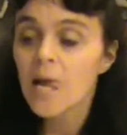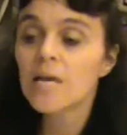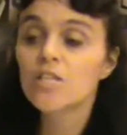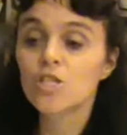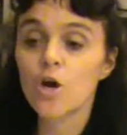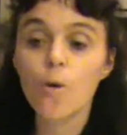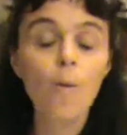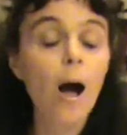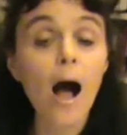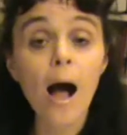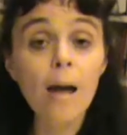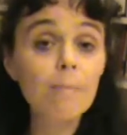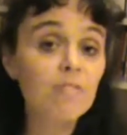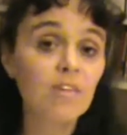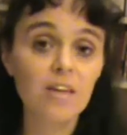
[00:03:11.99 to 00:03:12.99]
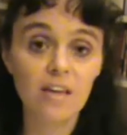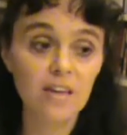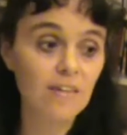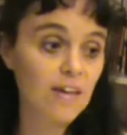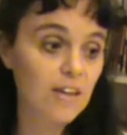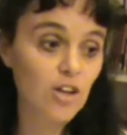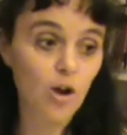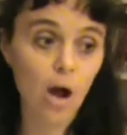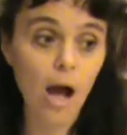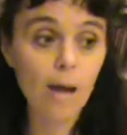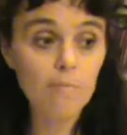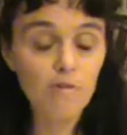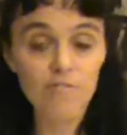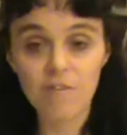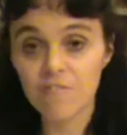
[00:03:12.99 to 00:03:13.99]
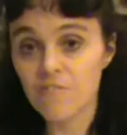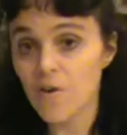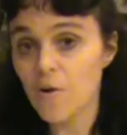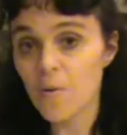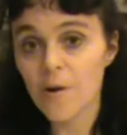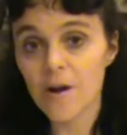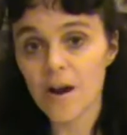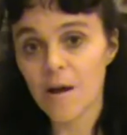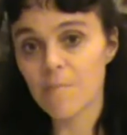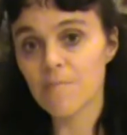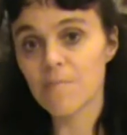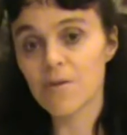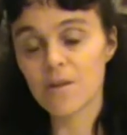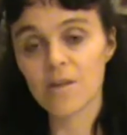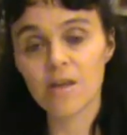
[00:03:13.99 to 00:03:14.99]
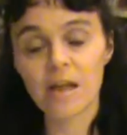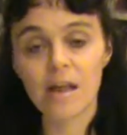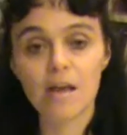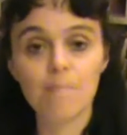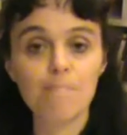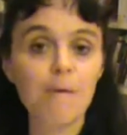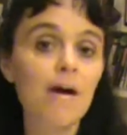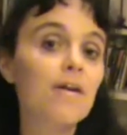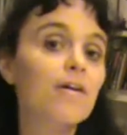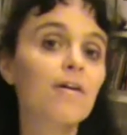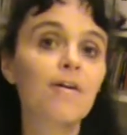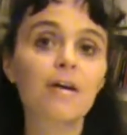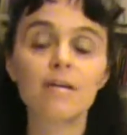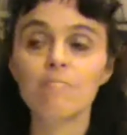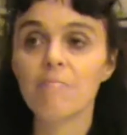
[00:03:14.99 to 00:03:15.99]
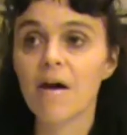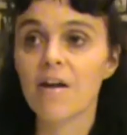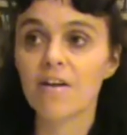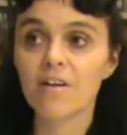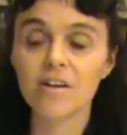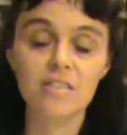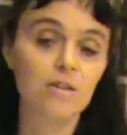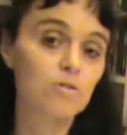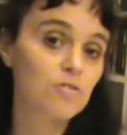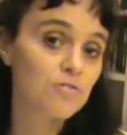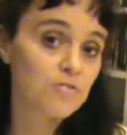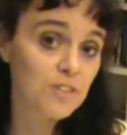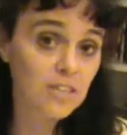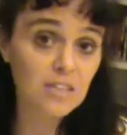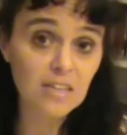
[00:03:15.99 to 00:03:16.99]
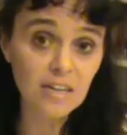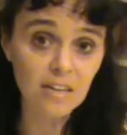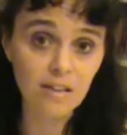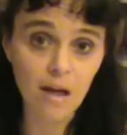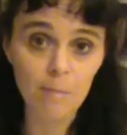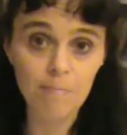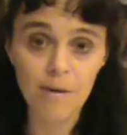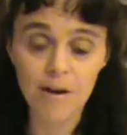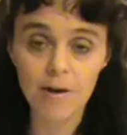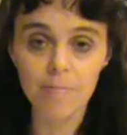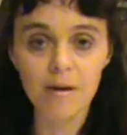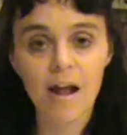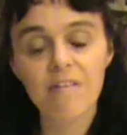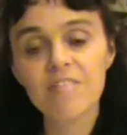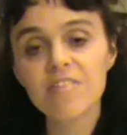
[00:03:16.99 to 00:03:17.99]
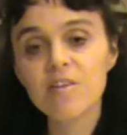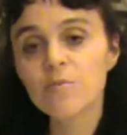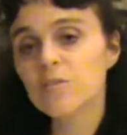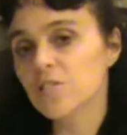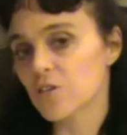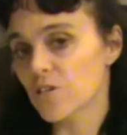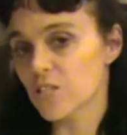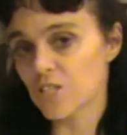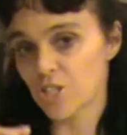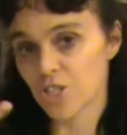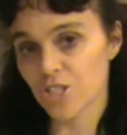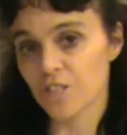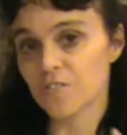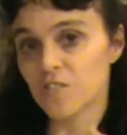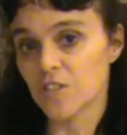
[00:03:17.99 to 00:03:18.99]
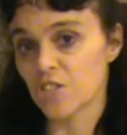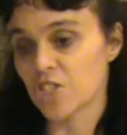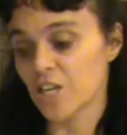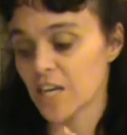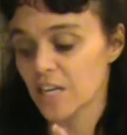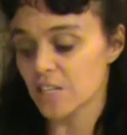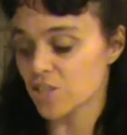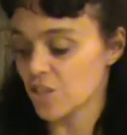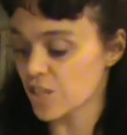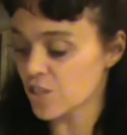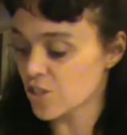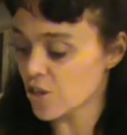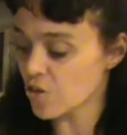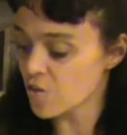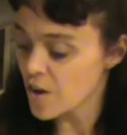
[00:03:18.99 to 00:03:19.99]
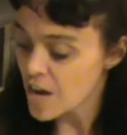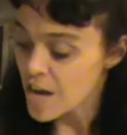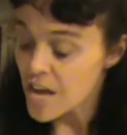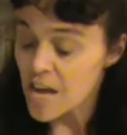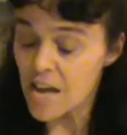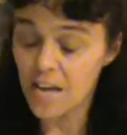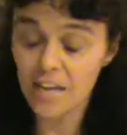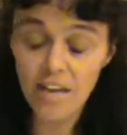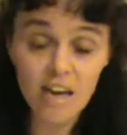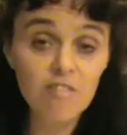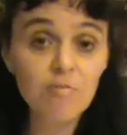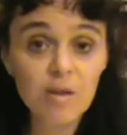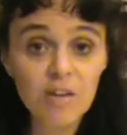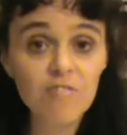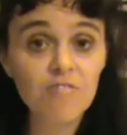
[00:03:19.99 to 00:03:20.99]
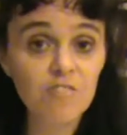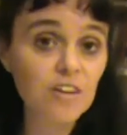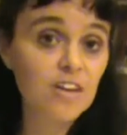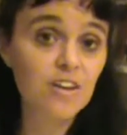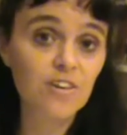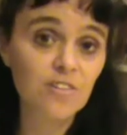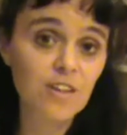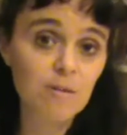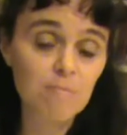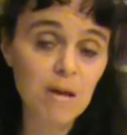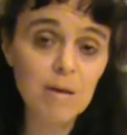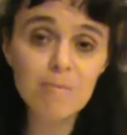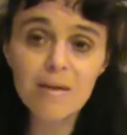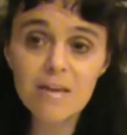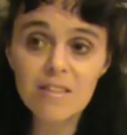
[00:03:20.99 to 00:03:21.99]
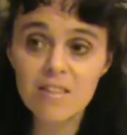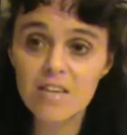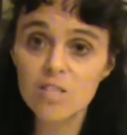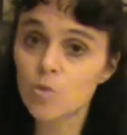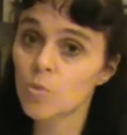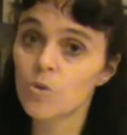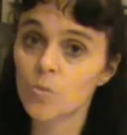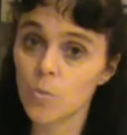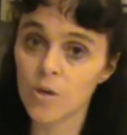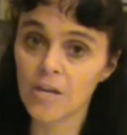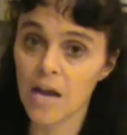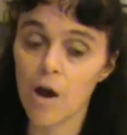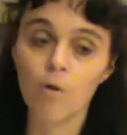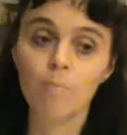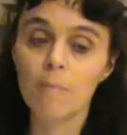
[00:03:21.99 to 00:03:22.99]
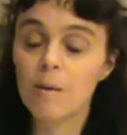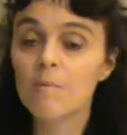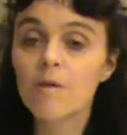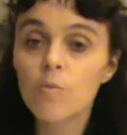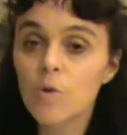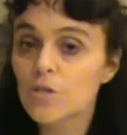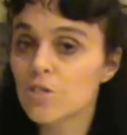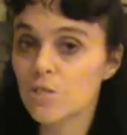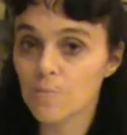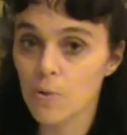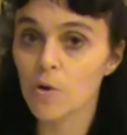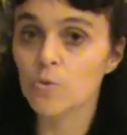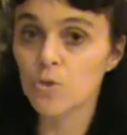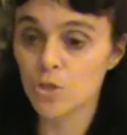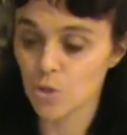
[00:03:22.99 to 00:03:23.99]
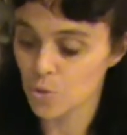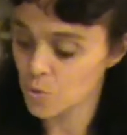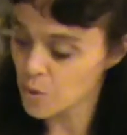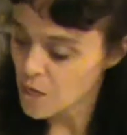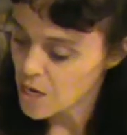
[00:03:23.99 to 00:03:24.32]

So I'm thinking that, you know, I'm moving forward, I'm getting better and better because I was feeling a lot better, but everything was starting to shift and change. And so it gave me fear that maybe things wouldn't work out and maybe they weren't supposed to.